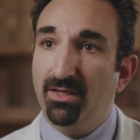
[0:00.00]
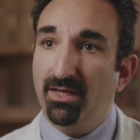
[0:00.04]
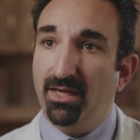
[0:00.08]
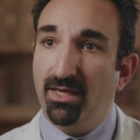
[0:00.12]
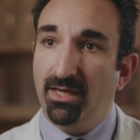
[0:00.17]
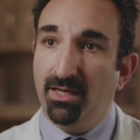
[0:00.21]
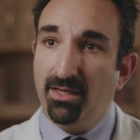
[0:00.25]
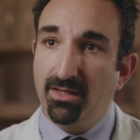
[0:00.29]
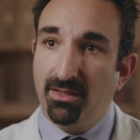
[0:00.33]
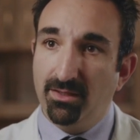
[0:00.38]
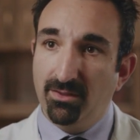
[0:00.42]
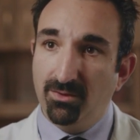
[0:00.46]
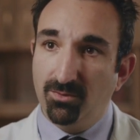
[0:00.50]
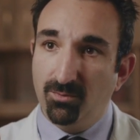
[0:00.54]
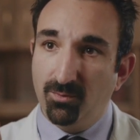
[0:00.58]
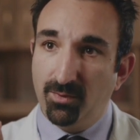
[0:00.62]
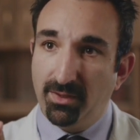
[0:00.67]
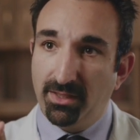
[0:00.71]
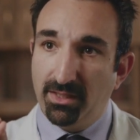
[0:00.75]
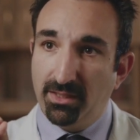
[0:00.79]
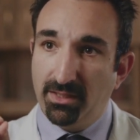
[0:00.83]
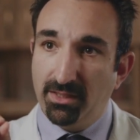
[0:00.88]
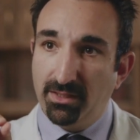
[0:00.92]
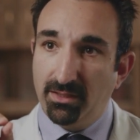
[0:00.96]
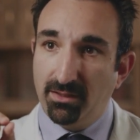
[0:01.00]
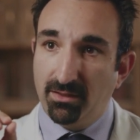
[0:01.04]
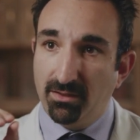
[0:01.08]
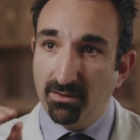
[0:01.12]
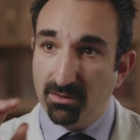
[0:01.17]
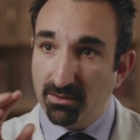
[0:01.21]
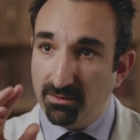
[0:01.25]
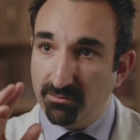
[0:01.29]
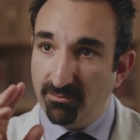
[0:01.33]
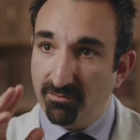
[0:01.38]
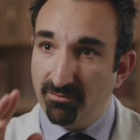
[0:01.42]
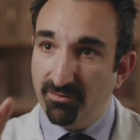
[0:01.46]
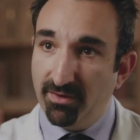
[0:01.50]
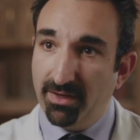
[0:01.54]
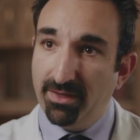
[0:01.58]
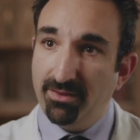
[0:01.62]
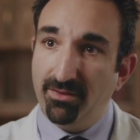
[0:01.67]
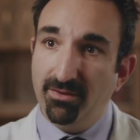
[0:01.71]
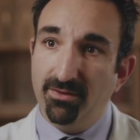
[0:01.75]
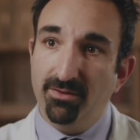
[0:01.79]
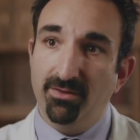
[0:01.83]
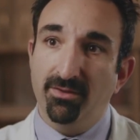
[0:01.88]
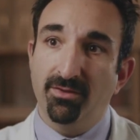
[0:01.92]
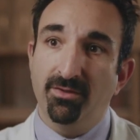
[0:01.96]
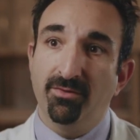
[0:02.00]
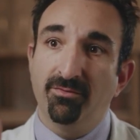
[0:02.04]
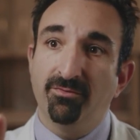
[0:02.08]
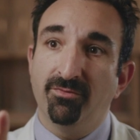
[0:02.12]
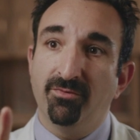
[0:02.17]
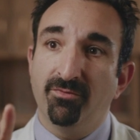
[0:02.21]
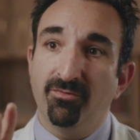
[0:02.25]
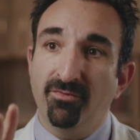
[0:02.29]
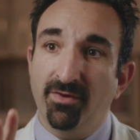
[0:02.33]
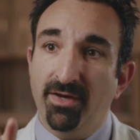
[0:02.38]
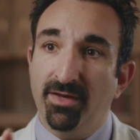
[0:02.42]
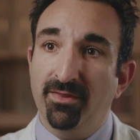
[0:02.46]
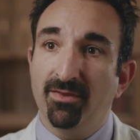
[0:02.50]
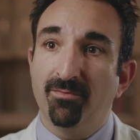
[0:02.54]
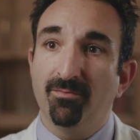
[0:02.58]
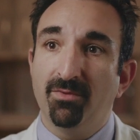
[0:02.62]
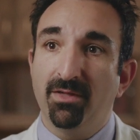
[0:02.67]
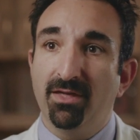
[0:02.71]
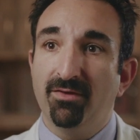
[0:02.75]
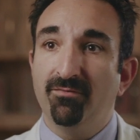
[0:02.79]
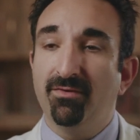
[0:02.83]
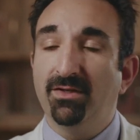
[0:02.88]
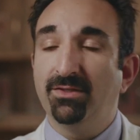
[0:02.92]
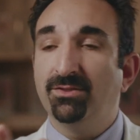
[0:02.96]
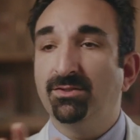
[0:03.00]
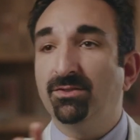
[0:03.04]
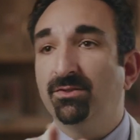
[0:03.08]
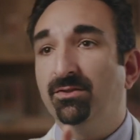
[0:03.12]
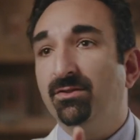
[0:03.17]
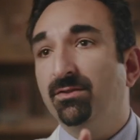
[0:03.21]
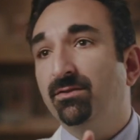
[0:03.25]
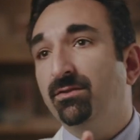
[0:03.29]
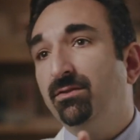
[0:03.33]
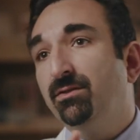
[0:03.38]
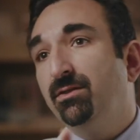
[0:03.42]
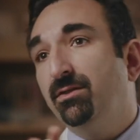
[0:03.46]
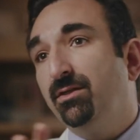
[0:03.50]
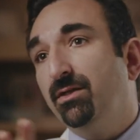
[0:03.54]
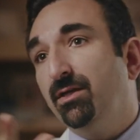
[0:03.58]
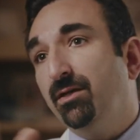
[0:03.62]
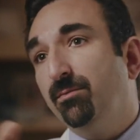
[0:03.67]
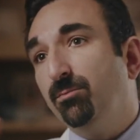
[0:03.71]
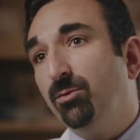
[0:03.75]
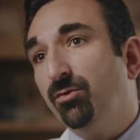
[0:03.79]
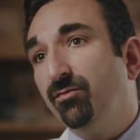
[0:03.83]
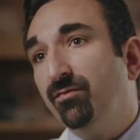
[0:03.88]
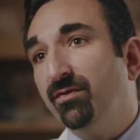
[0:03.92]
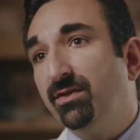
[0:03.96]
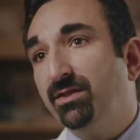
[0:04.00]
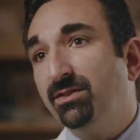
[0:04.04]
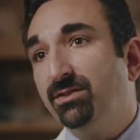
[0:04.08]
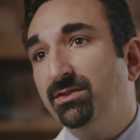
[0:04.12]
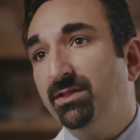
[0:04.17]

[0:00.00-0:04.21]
and we find the nerve, find the blood vessel, and move it